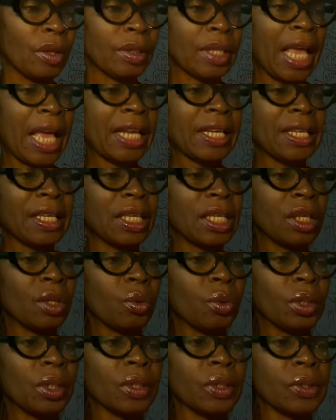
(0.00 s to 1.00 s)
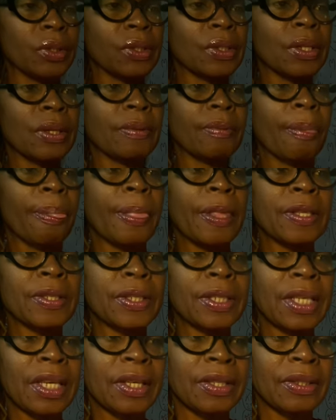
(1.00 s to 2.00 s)
that equals
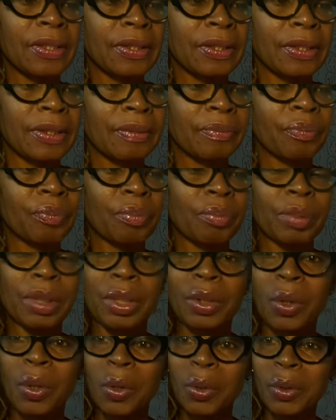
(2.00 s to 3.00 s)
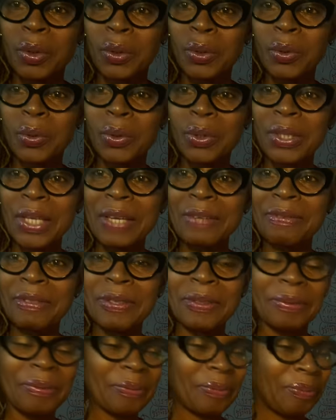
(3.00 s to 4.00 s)
6, but also
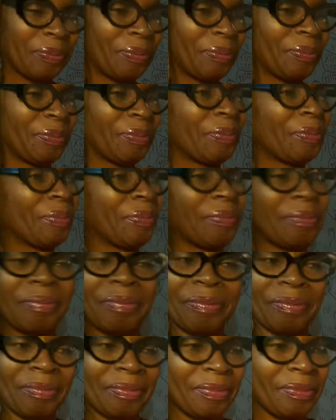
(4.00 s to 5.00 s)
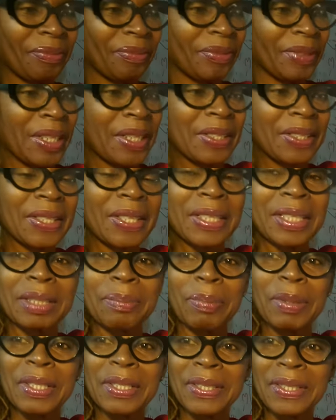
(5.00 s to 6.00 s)
7. 6
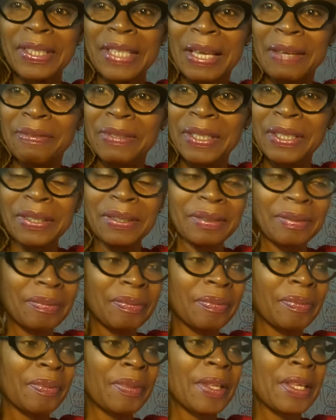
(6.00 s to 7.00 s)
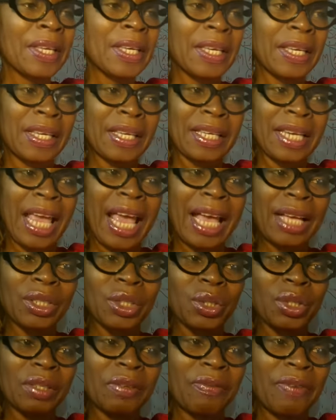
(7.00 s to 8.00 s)
plus 7 in
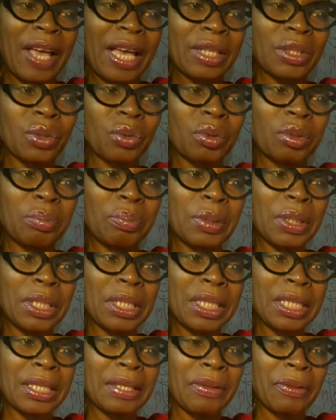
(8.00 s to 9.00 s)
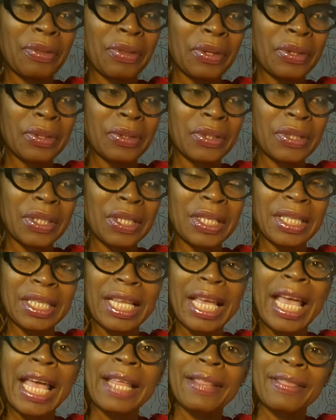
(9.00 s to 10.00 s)
actual fact would be 13.
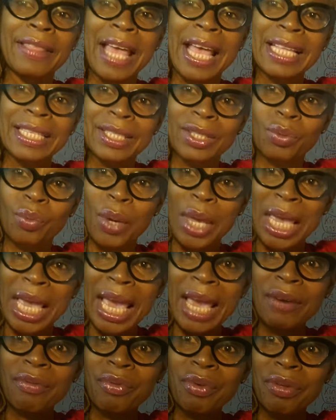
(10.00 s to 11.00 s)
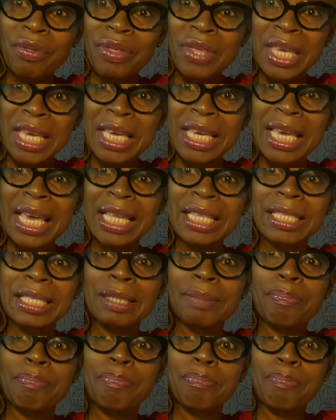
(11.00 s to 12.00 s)
That's where everything
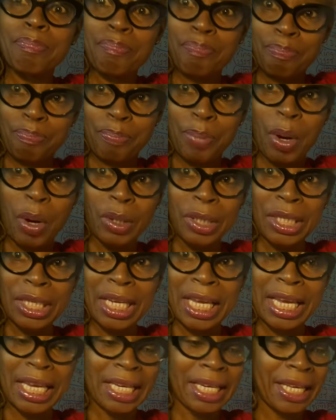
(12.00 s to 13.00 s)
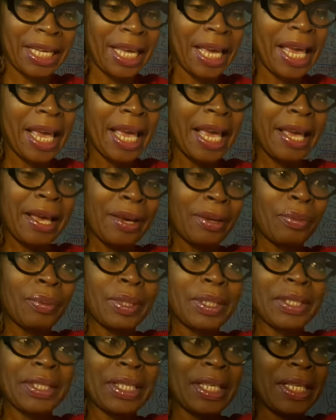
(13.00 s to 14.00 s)
gets bonded. We
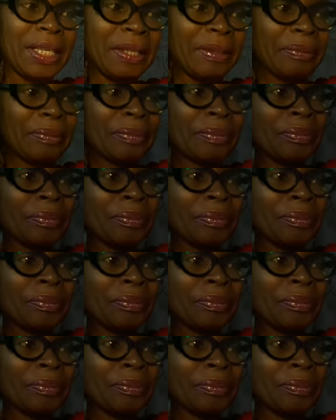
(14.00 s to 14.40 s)
see?